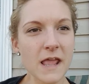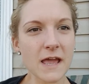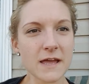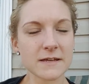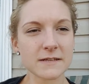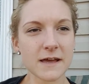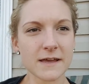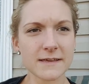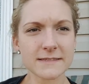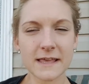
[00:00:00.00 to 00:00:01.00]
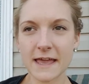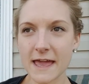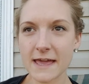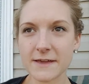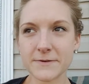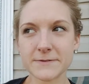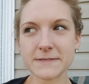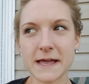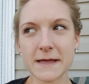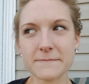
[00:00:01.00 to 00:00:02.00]
And he's like, hey, he
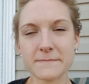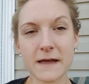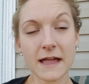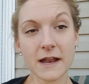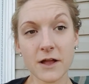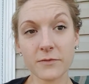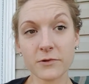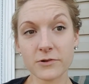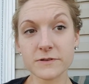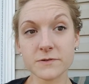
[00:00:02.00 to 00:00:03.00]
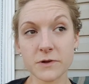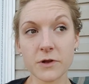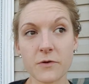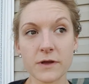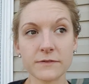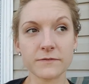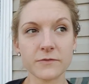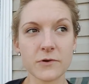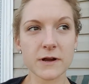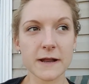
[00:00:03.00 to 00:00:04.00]
goes, I got a couple girls who are going
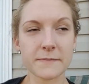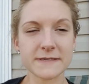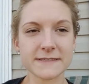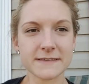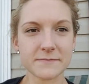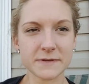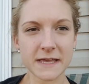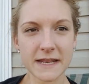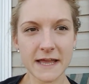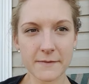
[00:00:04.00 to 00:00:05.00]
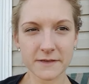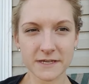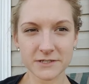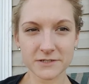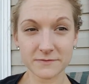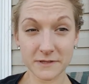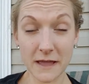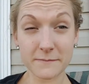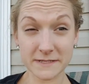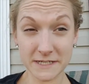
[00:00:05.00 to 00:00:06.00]
for an NPC bikini
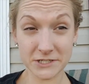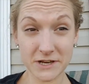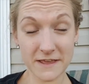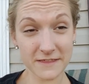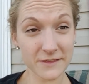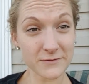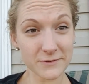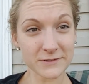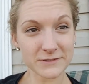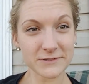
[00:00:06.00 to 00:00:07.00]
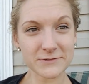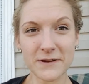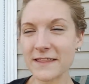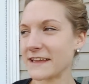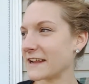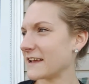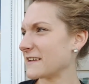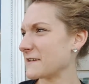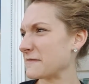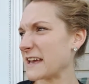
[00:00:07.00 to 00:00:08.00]
competition. I think you would do well at it.
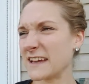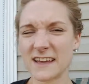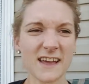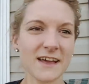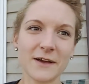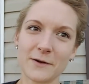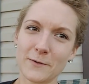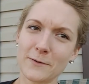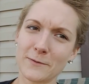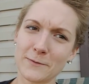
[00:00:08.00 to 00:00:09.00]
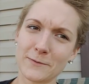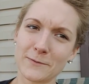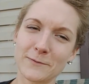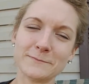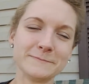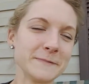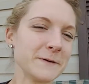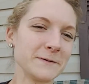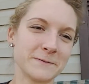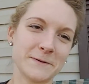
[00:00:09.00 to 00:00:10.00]
And I'm like, oh
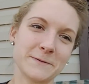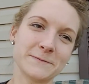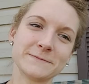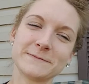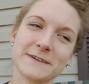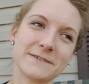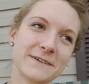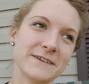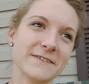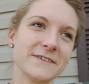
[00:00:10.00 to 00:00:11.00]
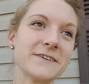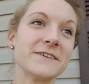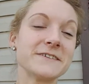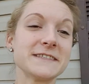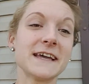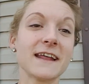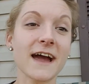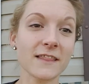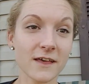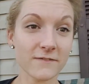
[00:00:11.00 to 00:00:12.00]
no. You don't understand.
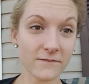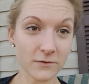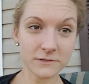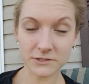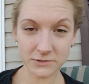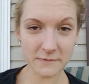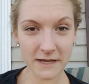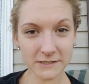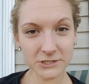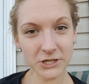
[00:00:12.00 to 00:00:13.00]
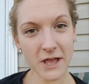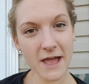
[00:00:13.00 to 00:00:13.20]
I like food too much.